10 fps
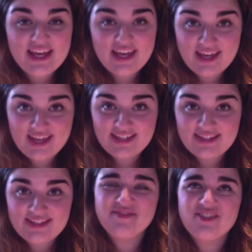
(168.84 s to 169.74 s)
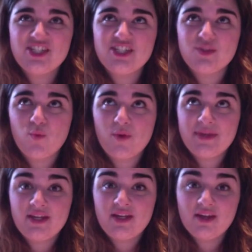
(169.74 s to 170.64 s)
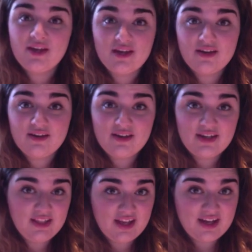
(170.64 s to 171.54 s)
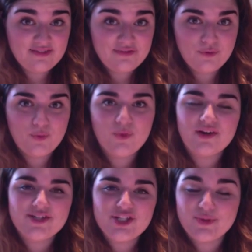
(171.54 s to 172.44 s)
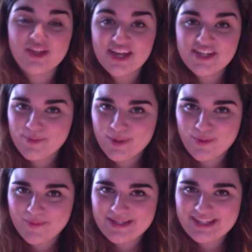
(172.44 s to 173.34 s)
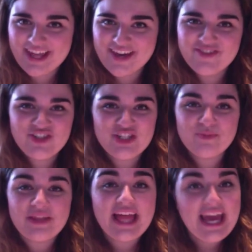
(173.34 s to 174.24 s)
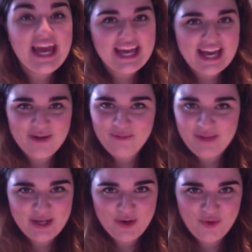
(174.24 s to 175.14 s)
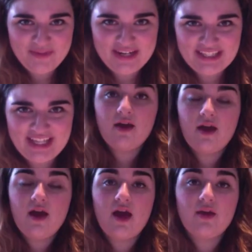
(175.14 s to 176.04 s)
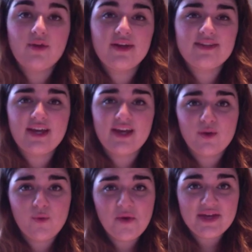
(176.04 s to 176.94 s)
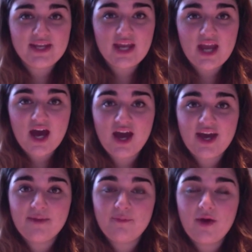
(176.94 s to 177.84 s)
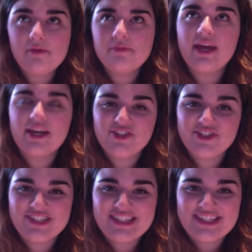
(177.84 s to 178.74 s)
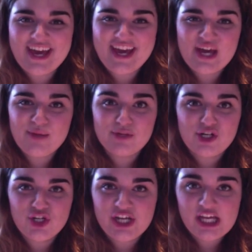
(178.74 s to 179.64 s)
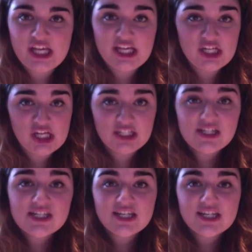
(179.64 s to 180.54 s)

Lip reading: is. She's a woman in love, or she would like to be a woman in love. She's playing at being a woman in love. And when I say young woman, I probably actually should say emerging adult.